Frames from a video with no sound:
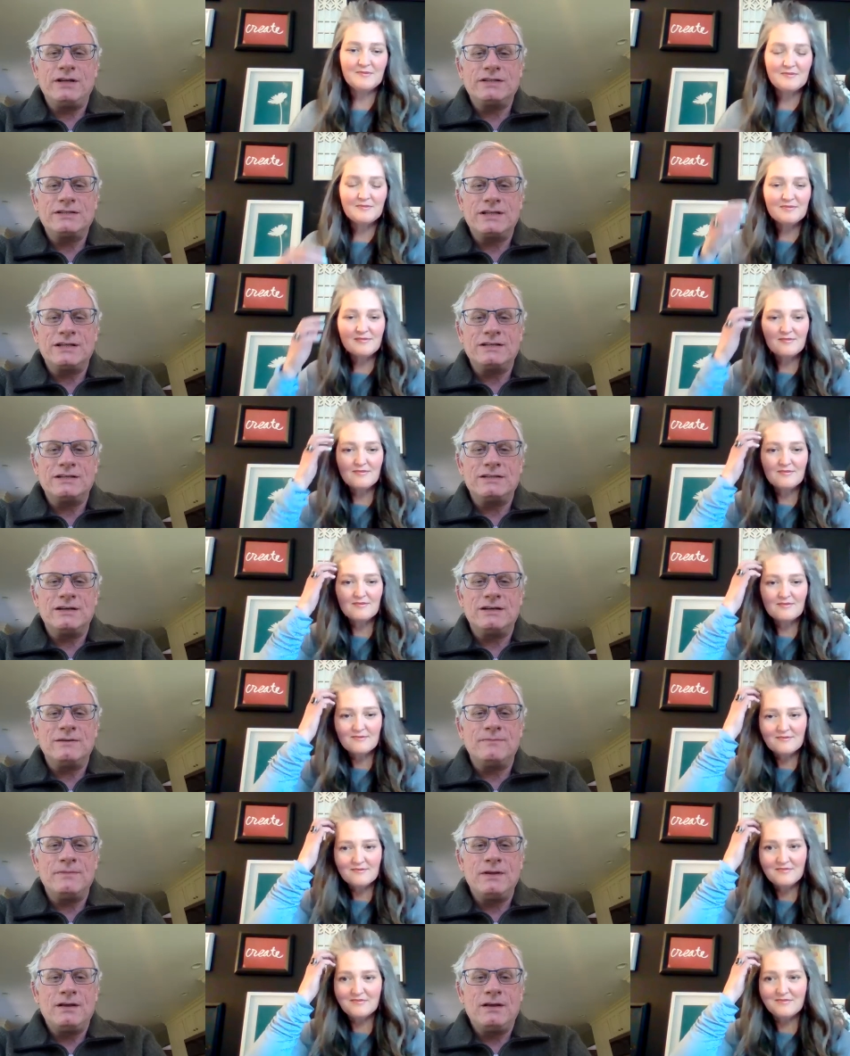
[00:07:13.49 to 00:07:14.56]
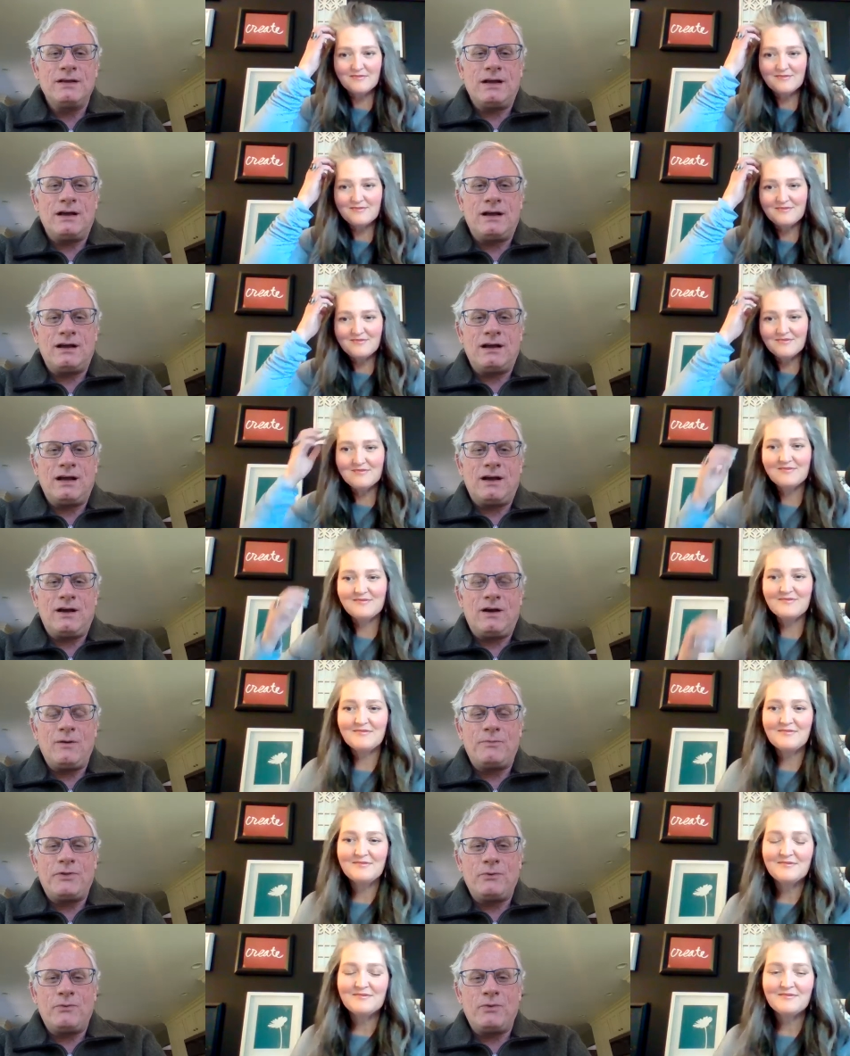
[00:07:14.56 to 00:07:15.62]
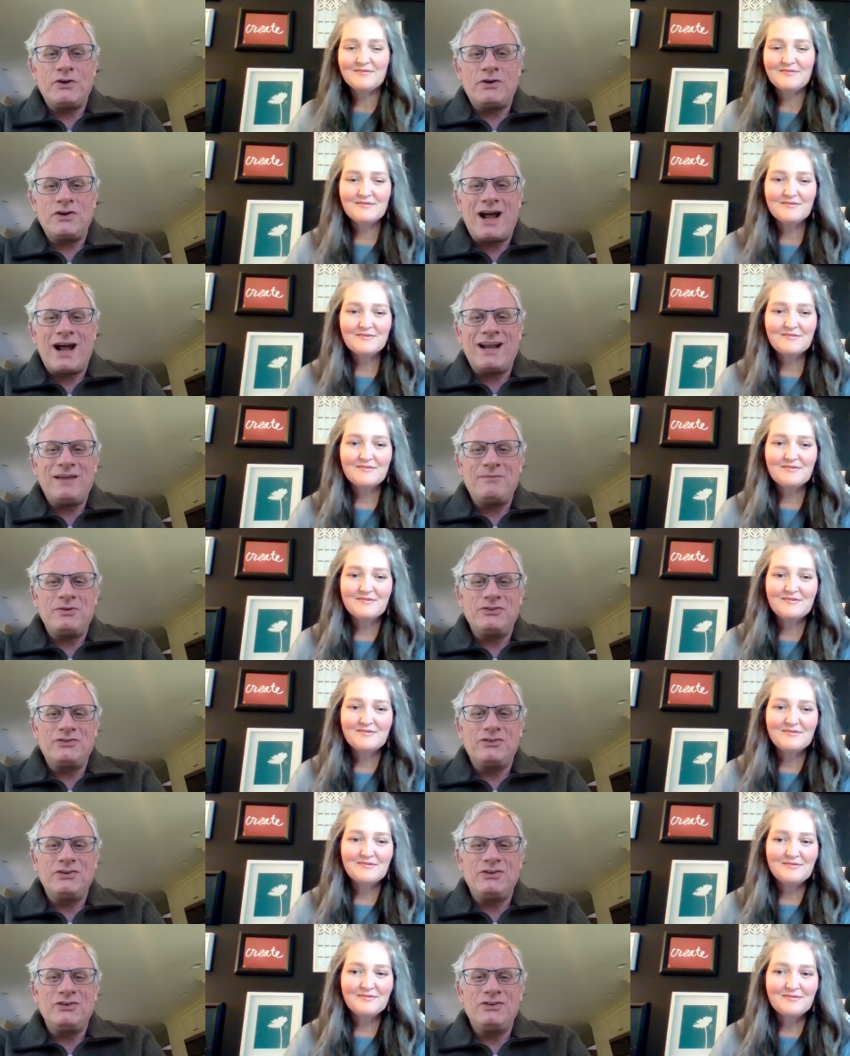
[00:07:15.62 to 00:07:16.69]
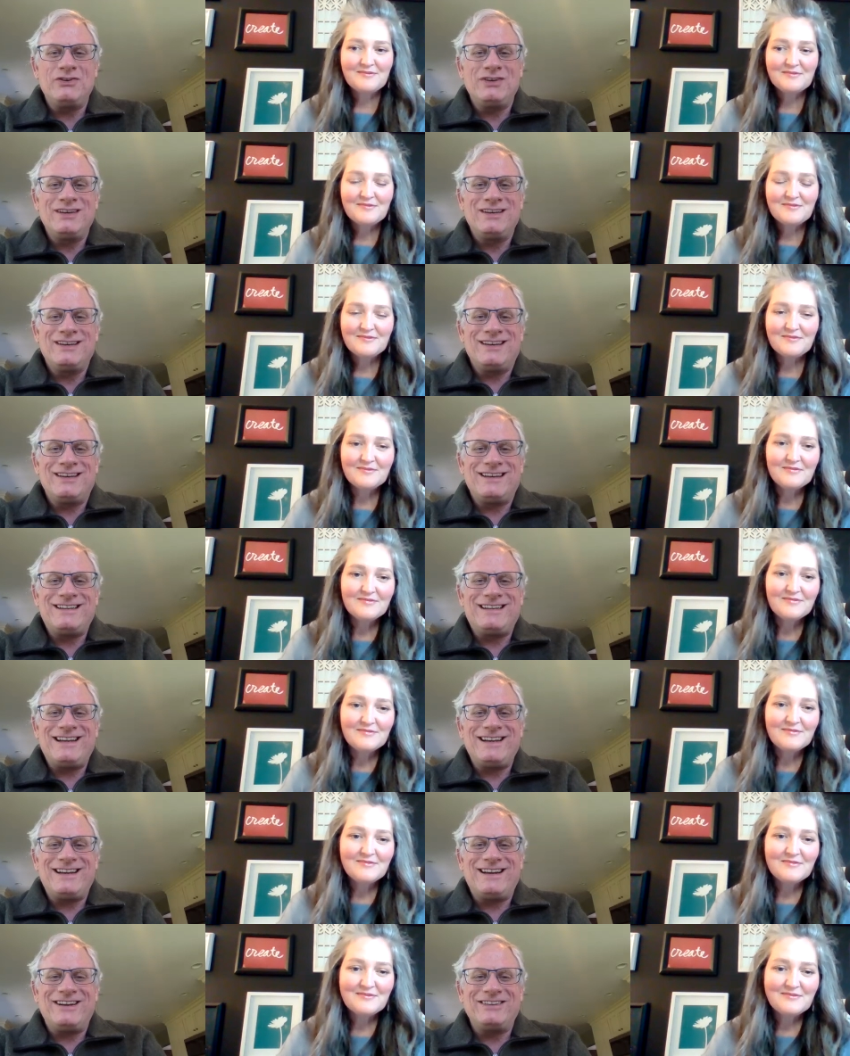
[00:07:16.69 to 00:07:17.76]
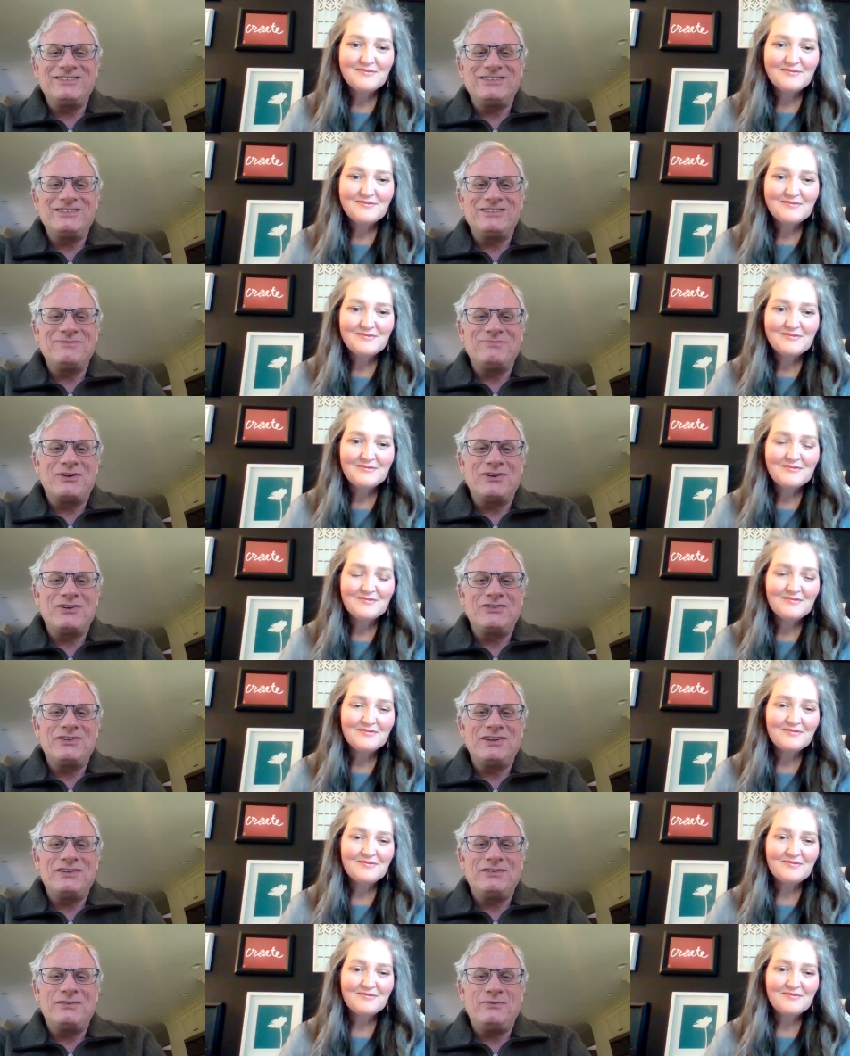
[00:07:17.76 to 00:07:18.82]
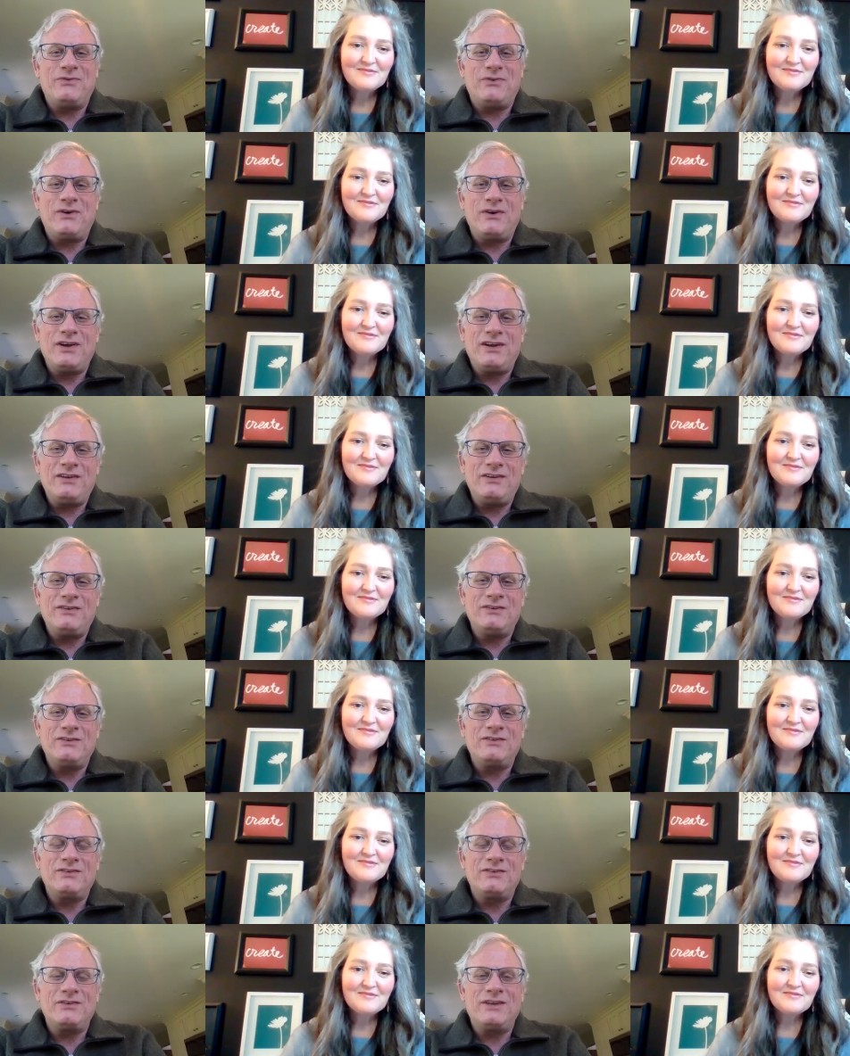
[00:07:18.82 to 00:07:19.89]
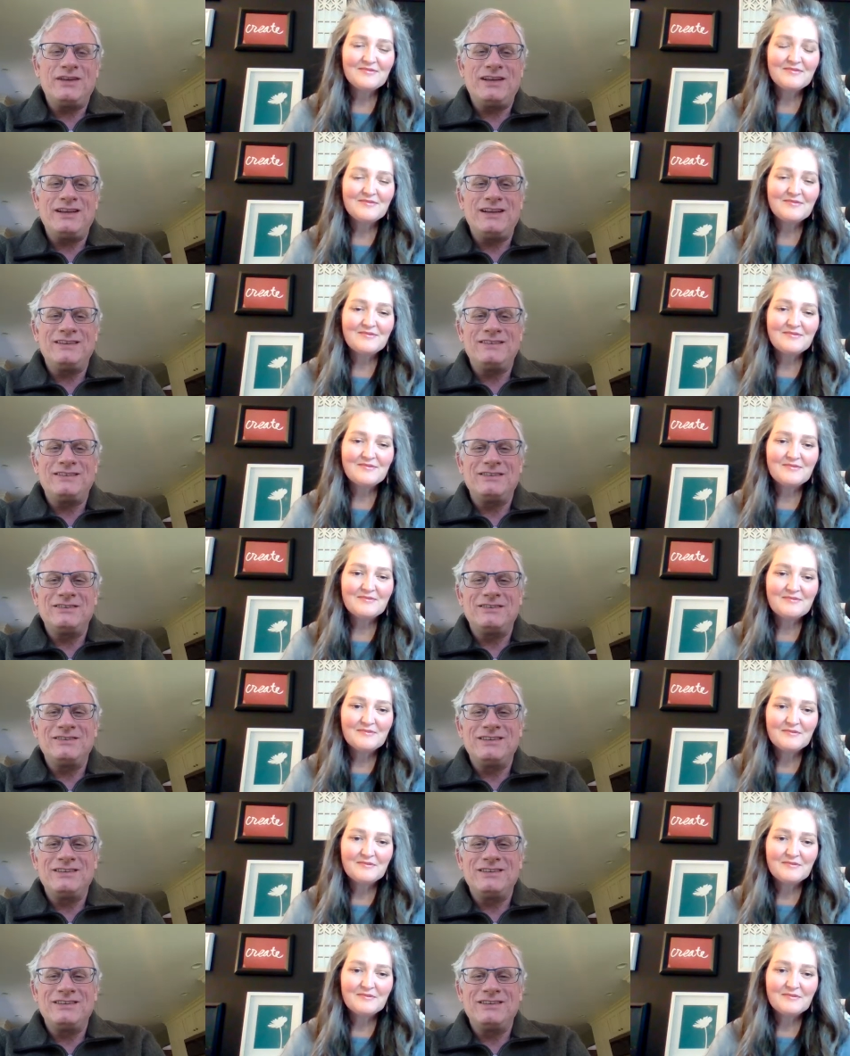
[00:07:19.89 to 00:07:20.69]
Speaker 1: And um, uh, I hope that when you're not able to attend concerts in person at Symphoria, you're tuning in to